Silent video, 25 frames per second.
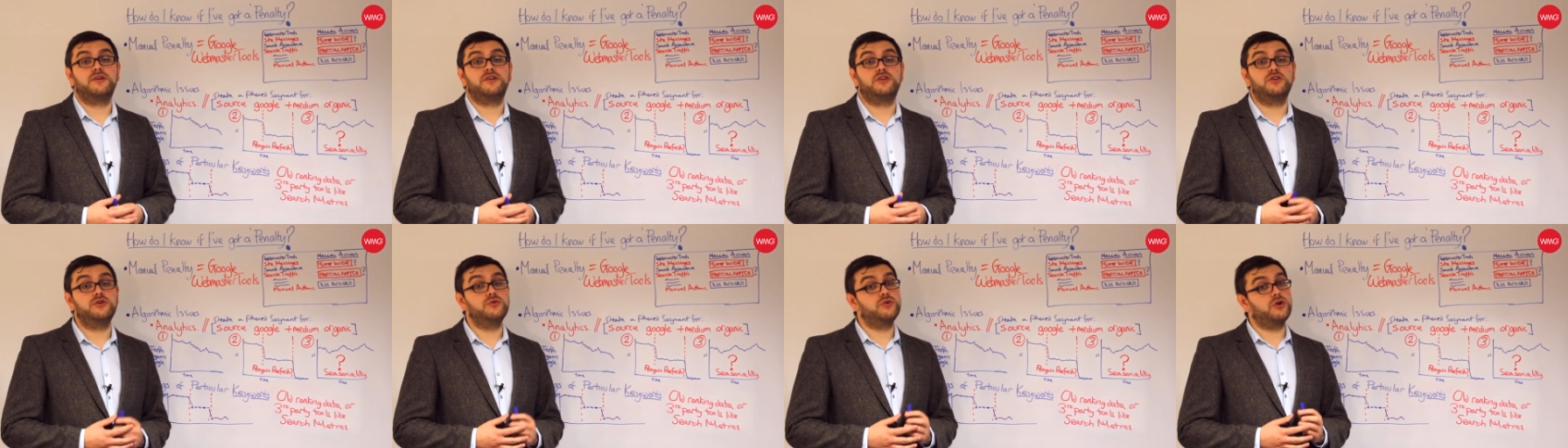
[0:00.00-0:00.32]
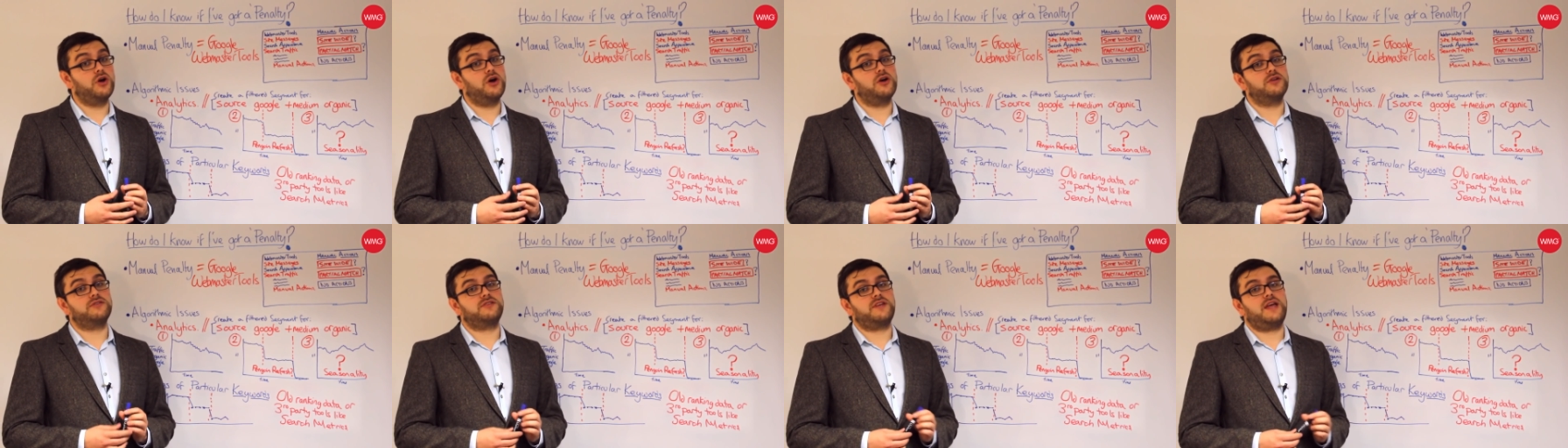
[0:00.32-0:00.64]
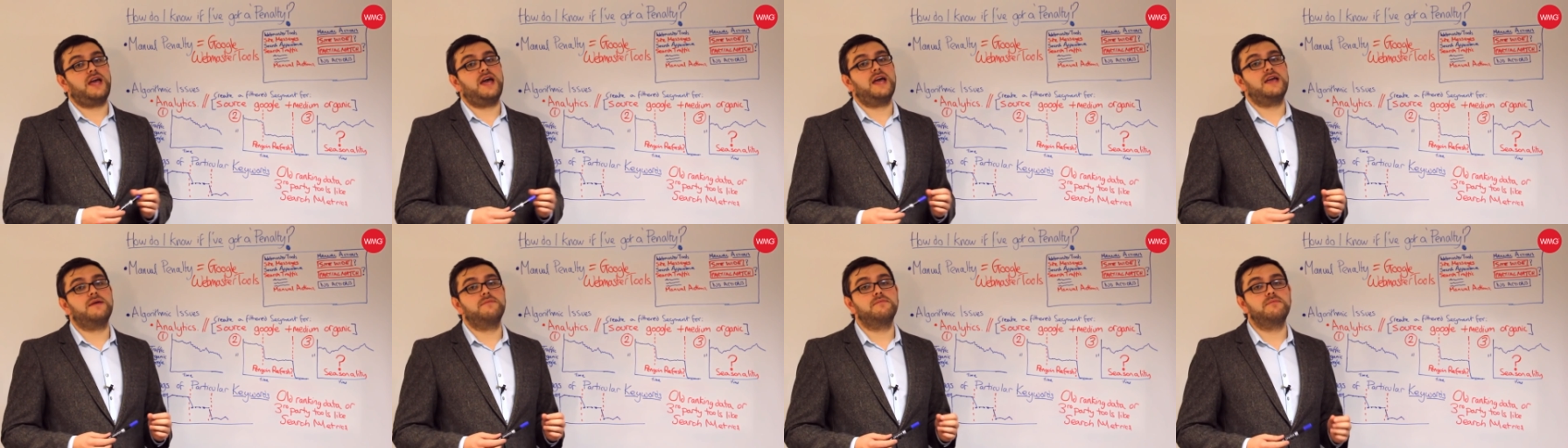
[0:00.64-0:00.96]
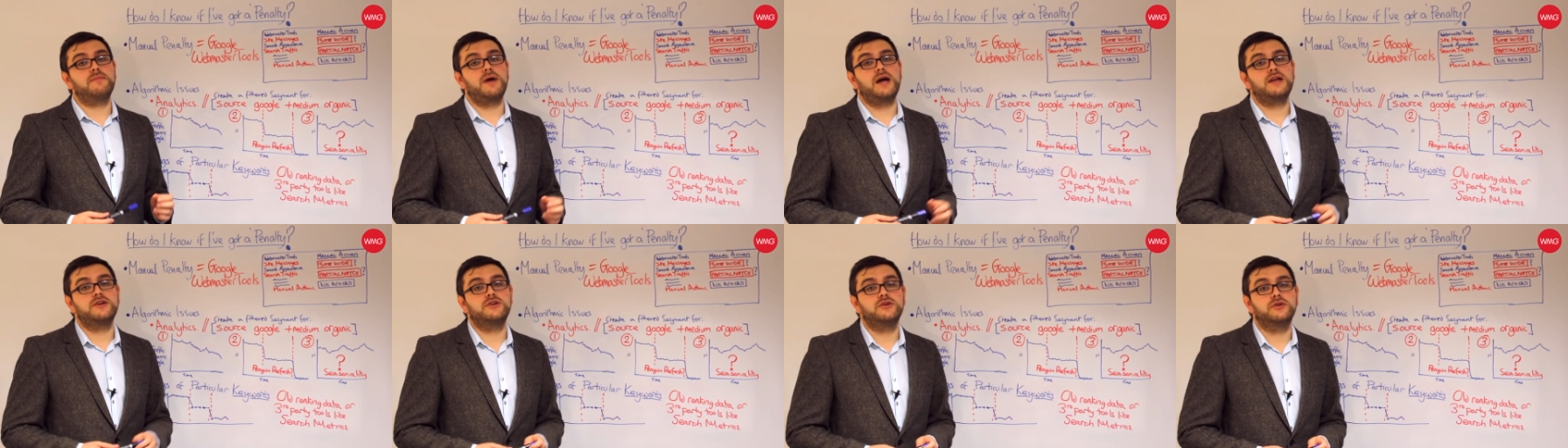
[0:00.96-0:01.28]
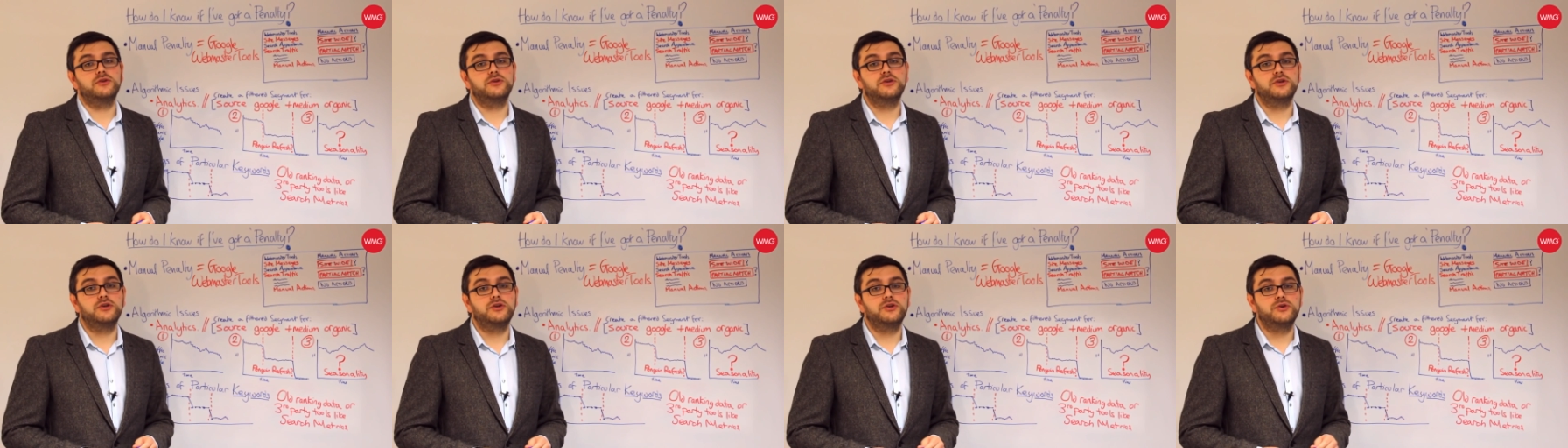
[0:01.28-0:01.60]
you got a
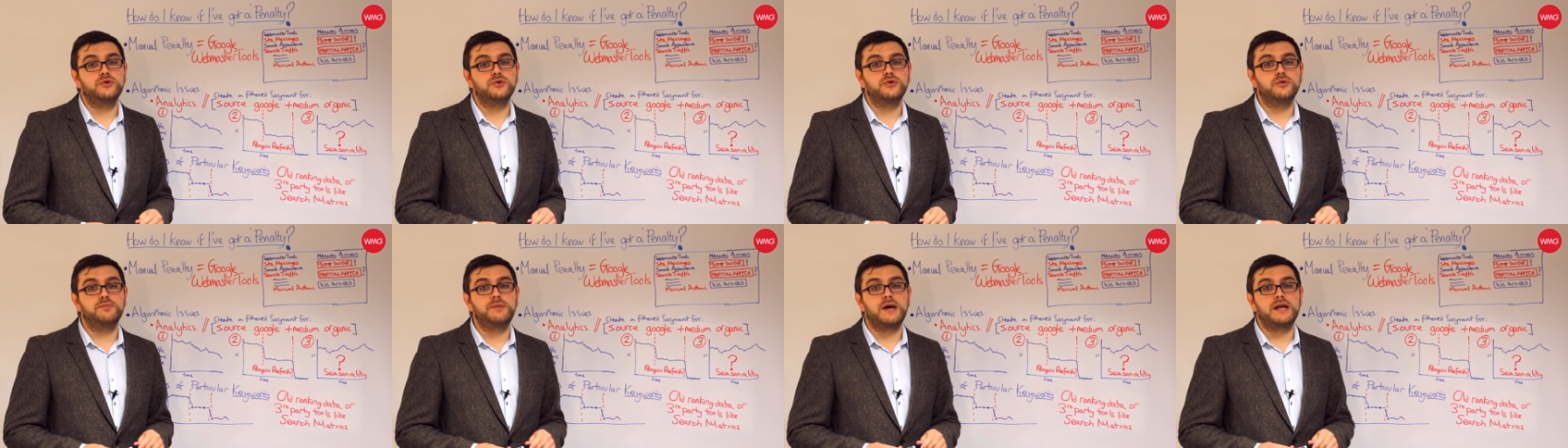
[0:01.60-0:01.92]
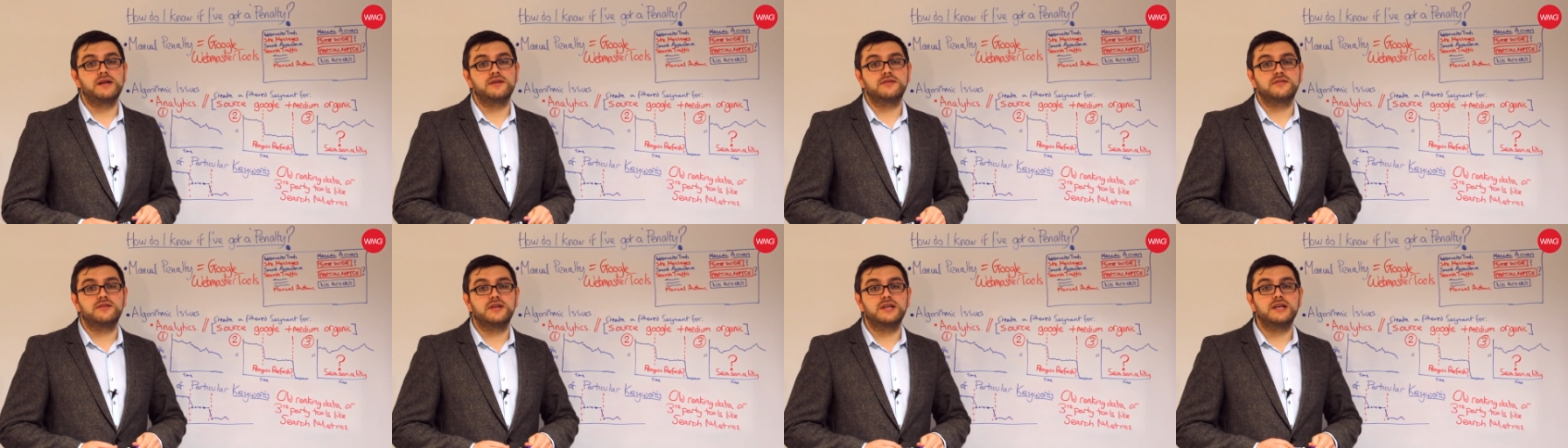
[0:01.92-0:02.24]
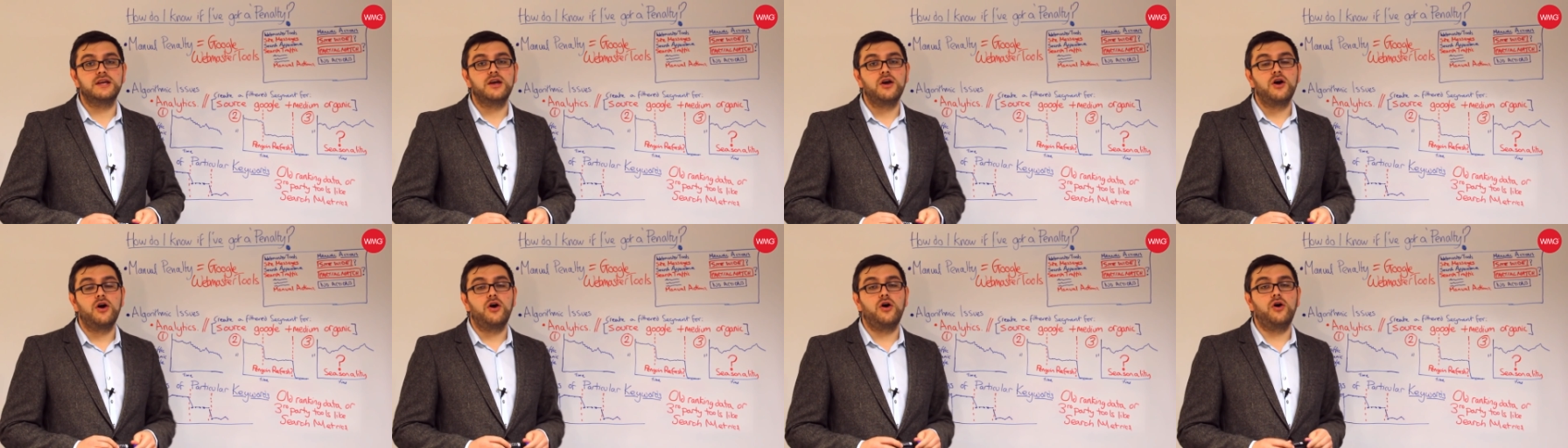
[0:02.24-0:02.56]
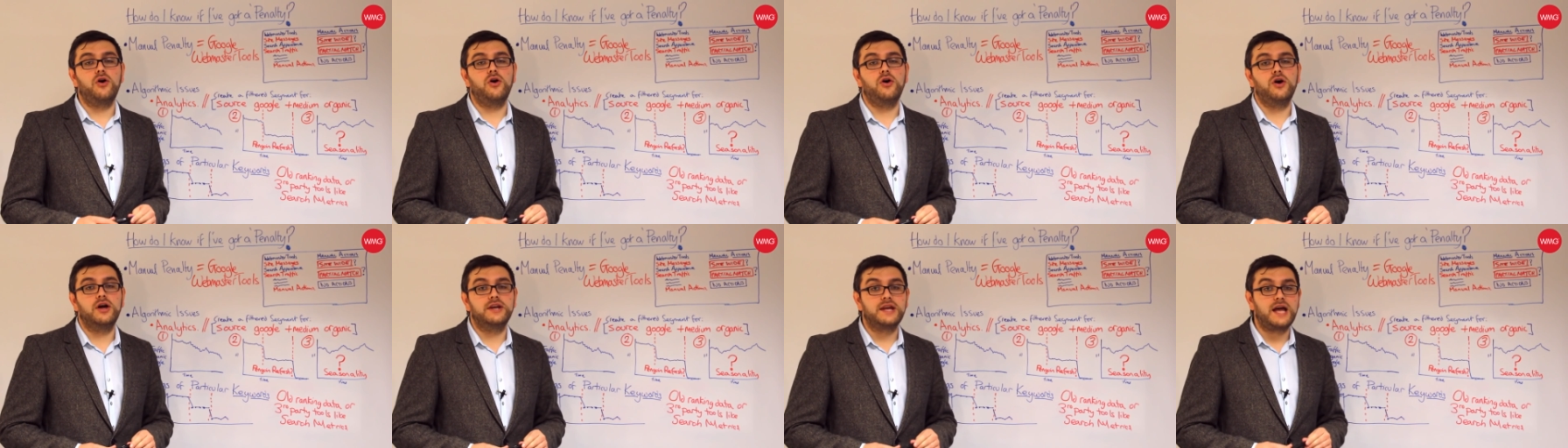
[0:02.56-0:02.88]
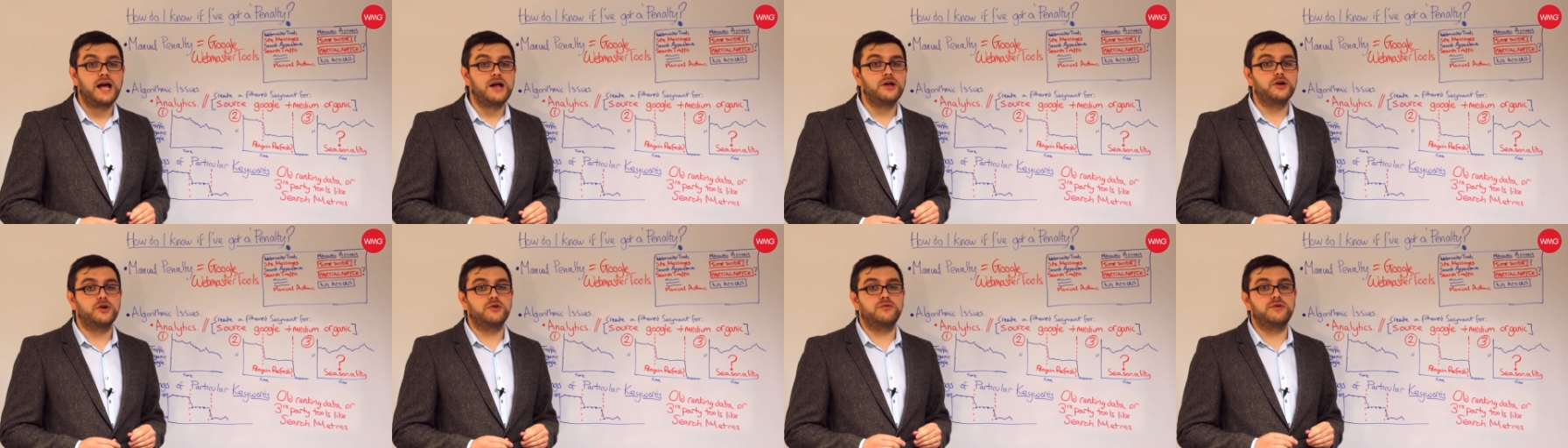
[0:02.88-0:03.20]
manual Google penalty or an
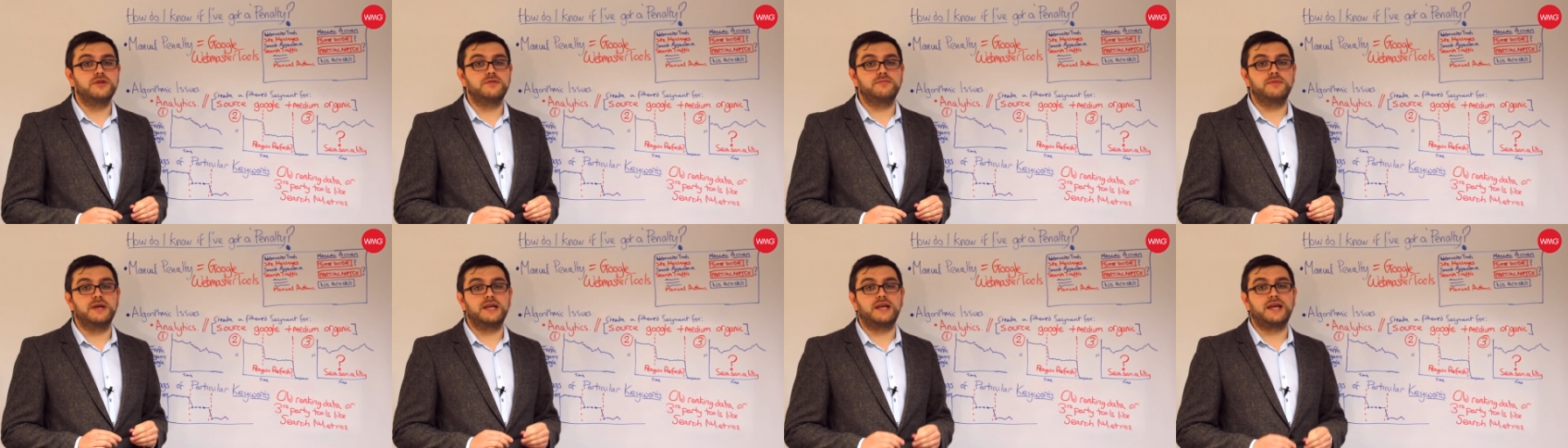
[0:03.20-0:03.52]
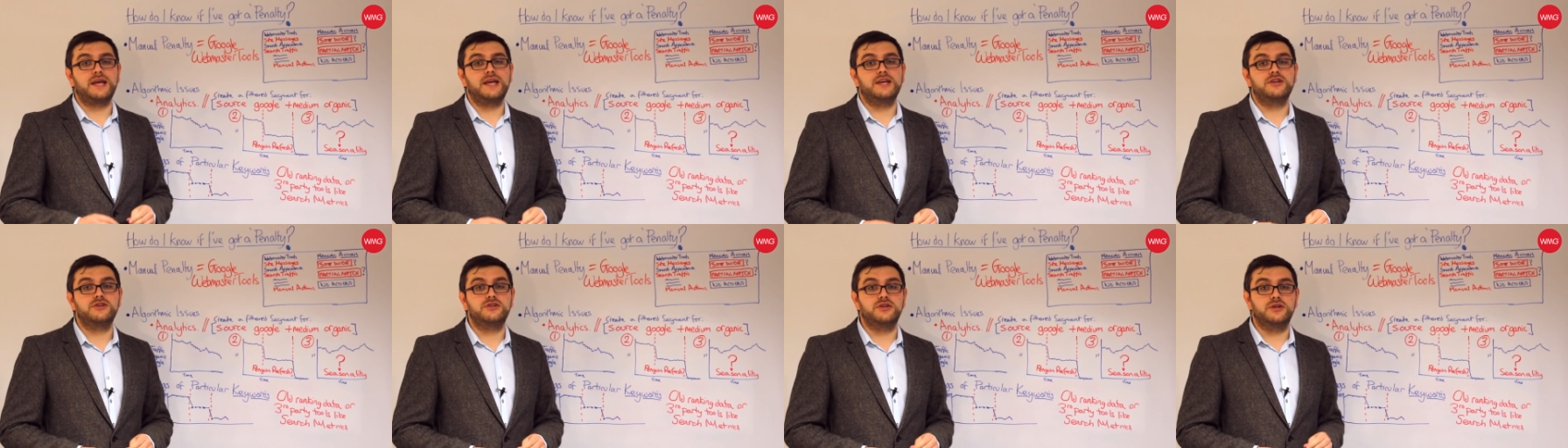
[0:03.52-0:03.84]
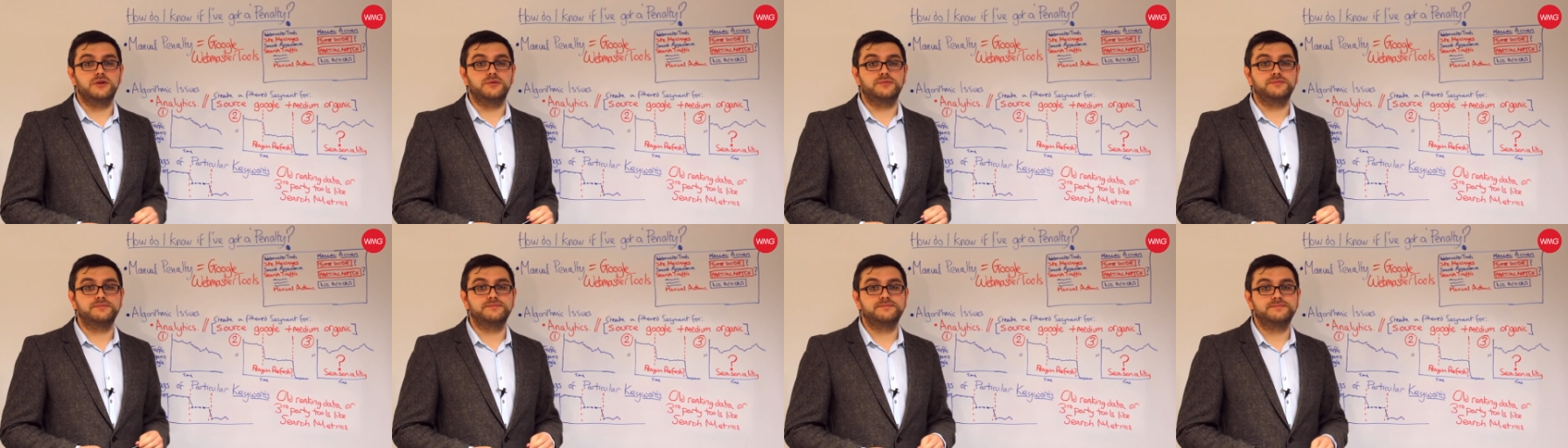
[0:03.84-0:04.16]
algorithmic issue.